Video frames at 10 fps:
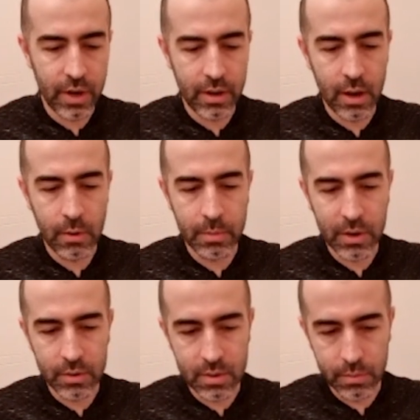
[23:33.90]
right now,
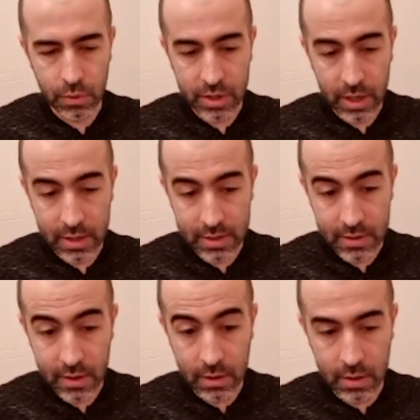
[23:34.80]
because the project is
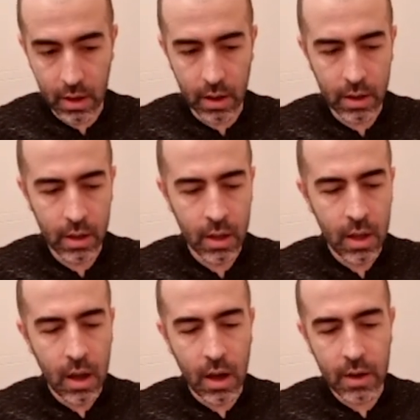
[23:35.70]
still young.
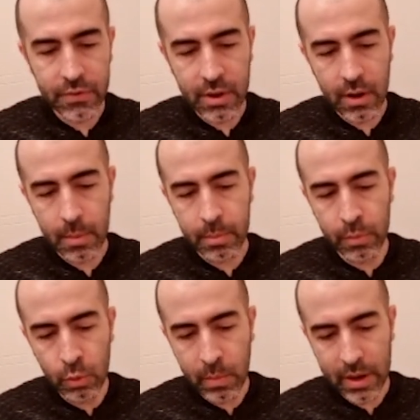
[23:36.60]
After a
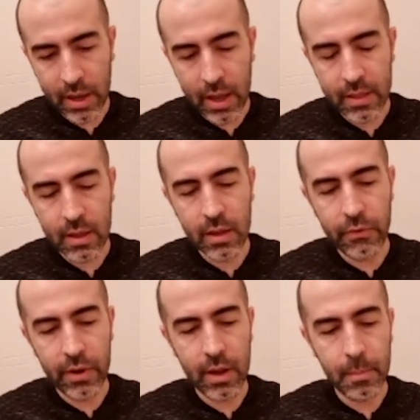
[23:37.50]
bull market,
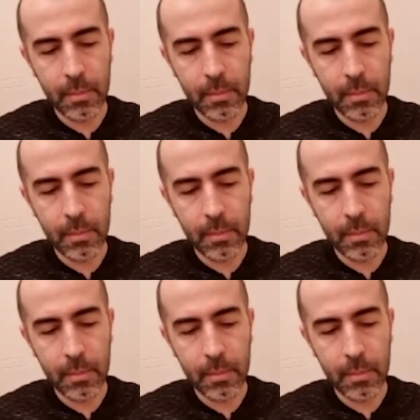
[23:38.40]
if a